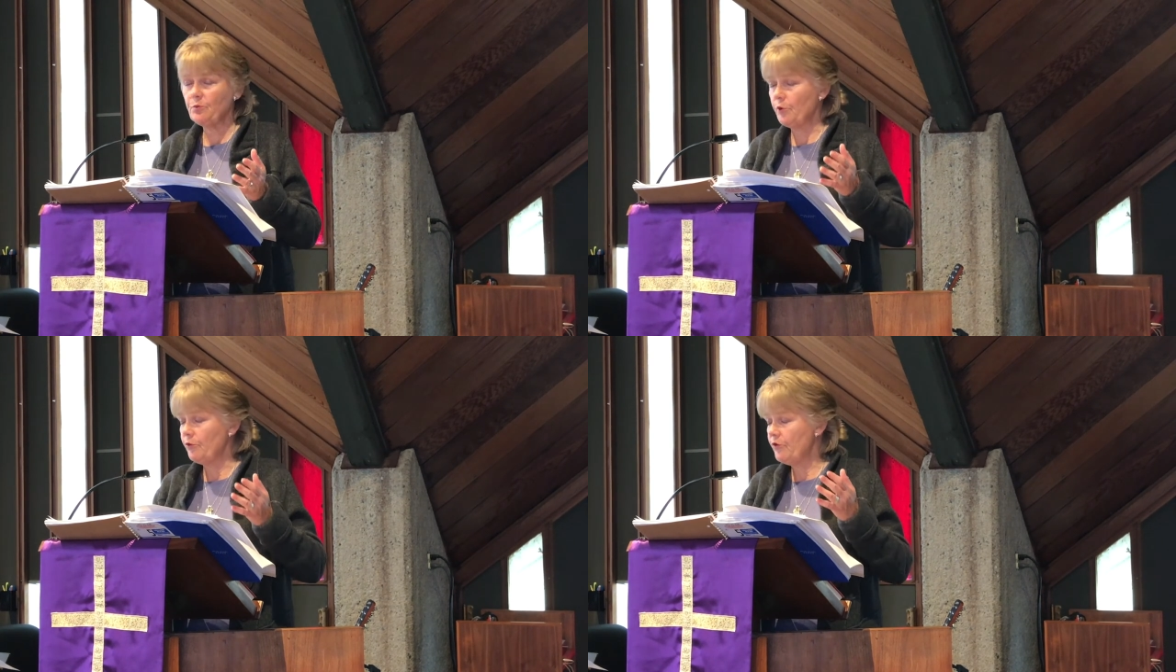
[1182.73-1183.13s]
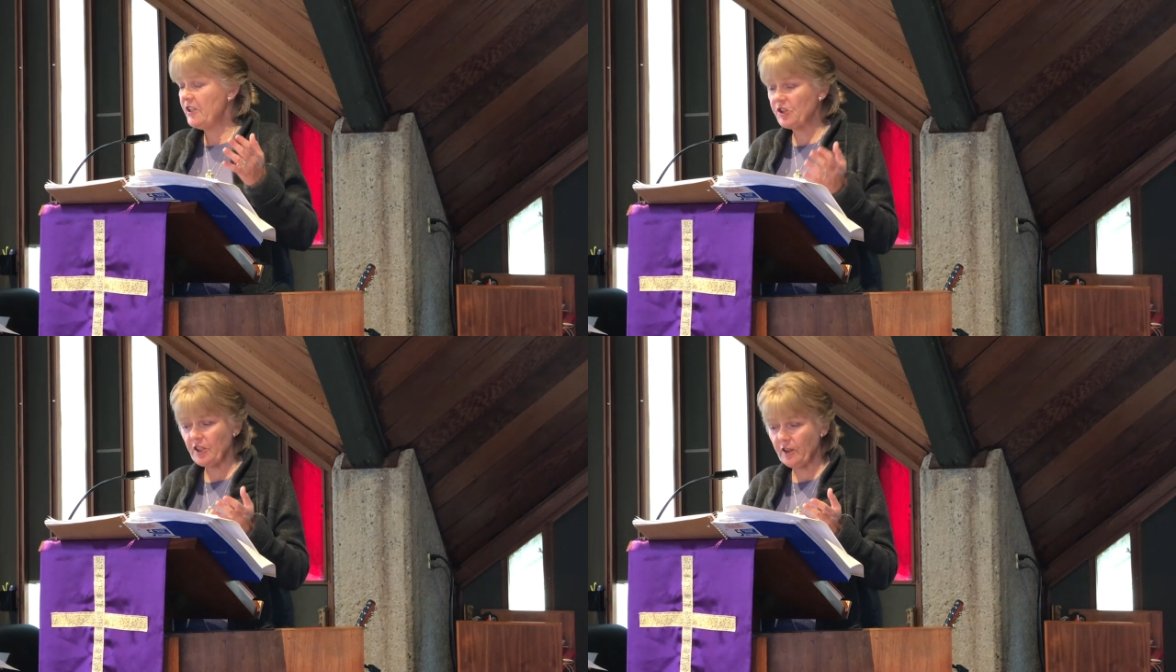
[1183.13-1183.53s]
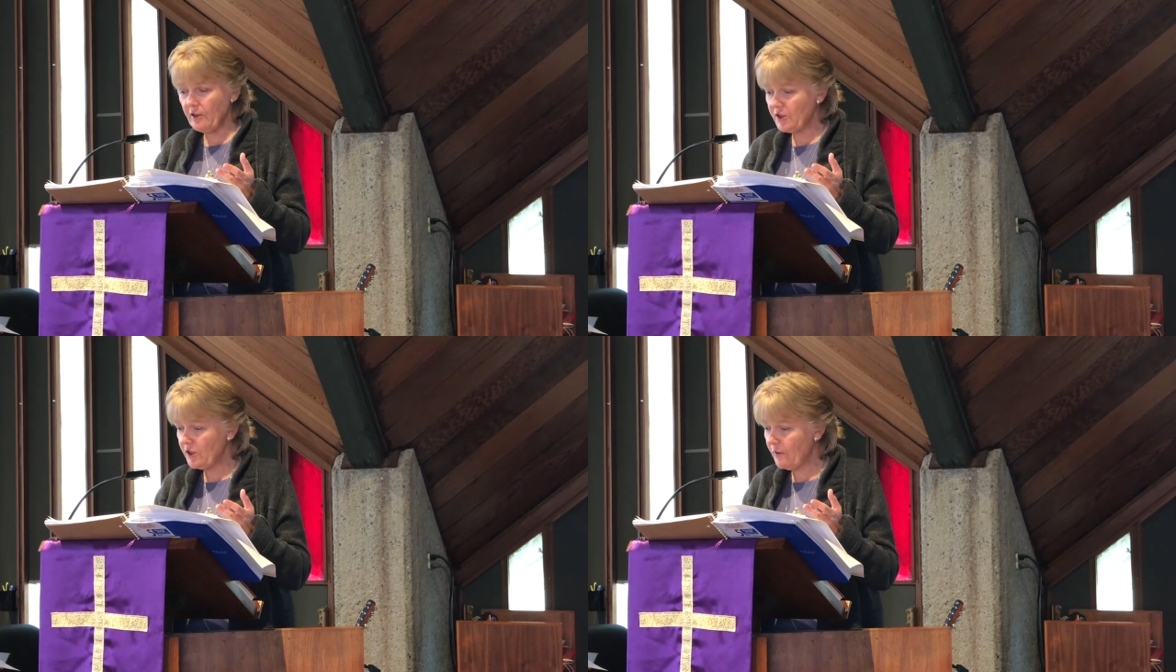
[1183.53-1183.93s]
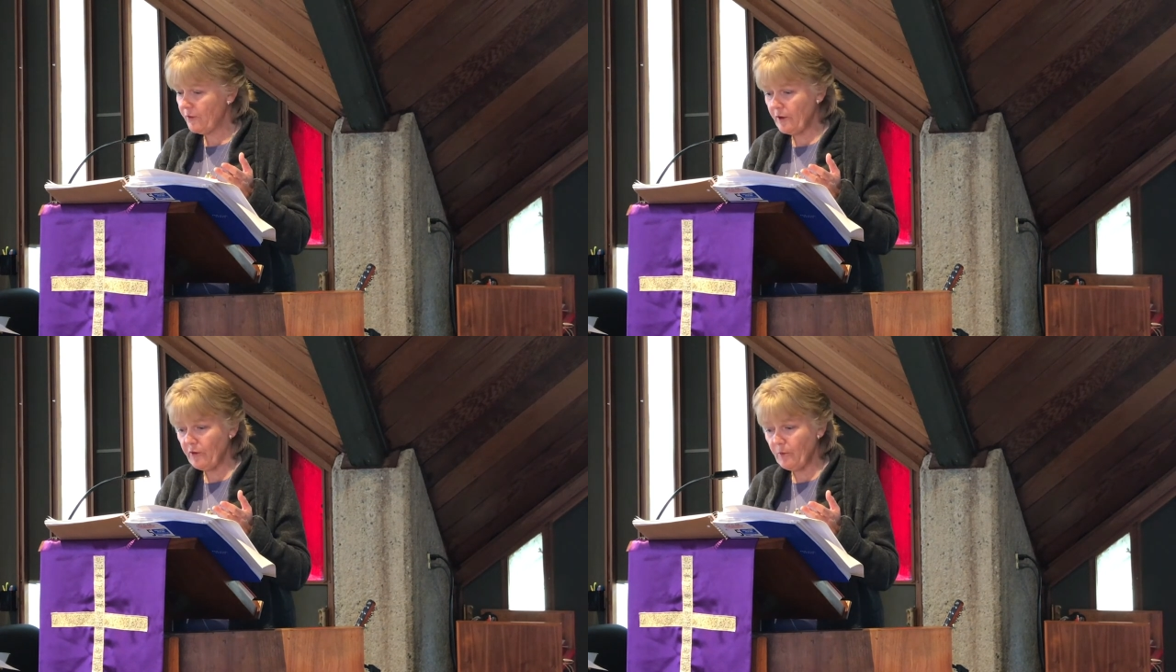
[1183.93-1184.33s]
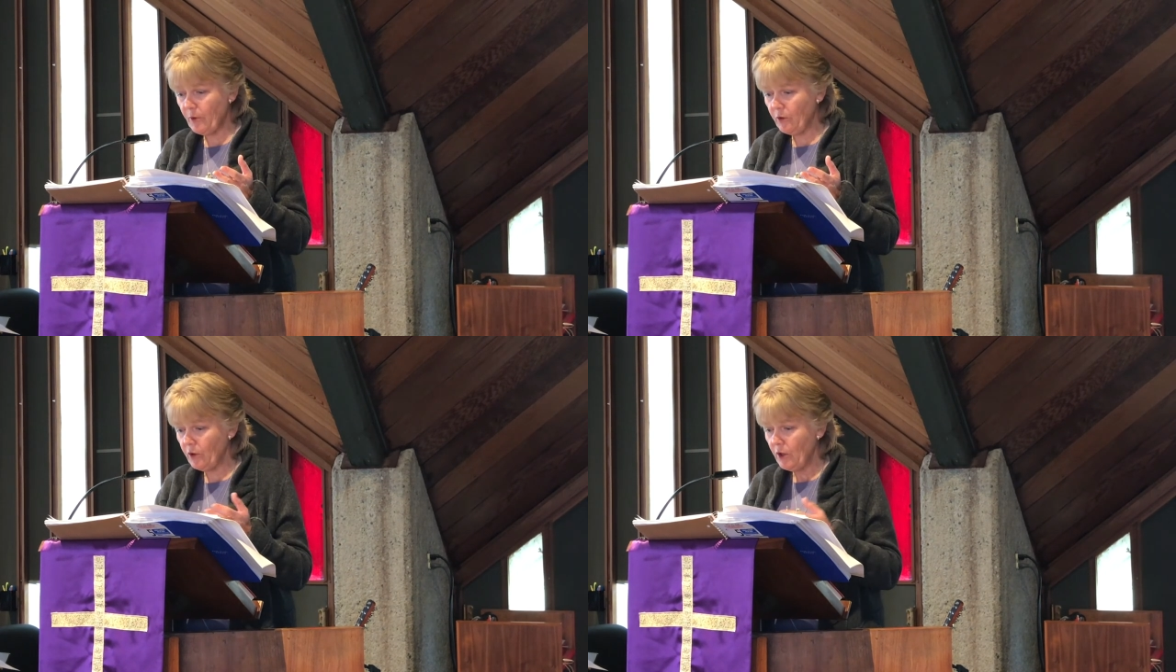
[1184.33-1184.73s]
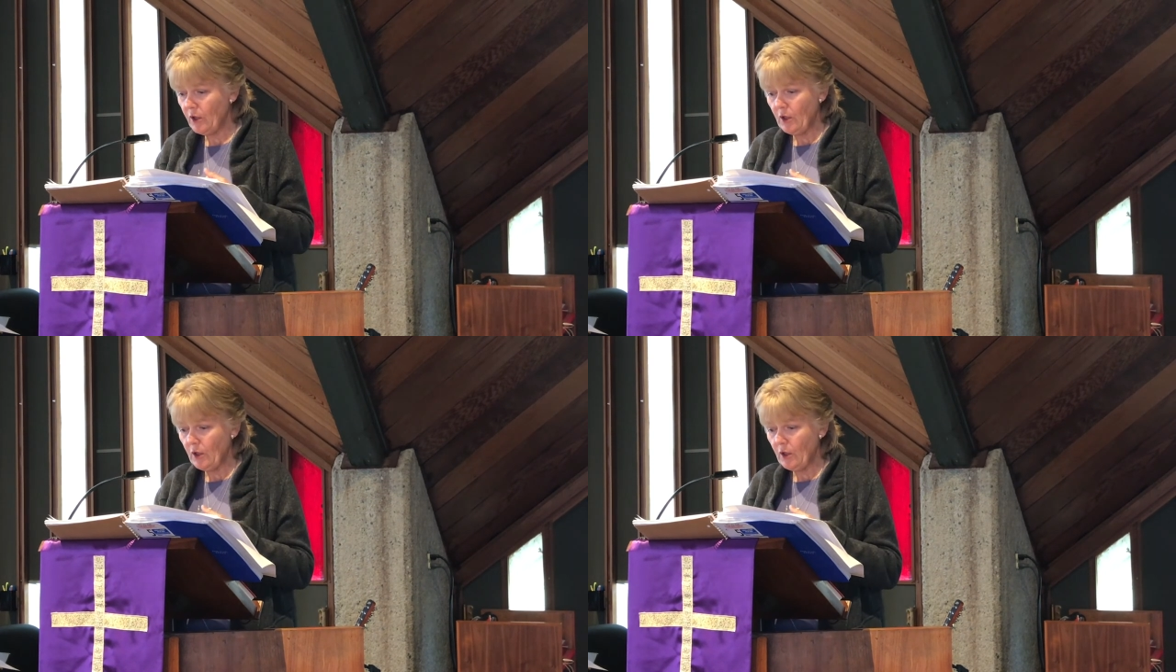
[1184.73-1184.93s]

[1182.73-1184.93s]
we're reaching out to the vulnerable,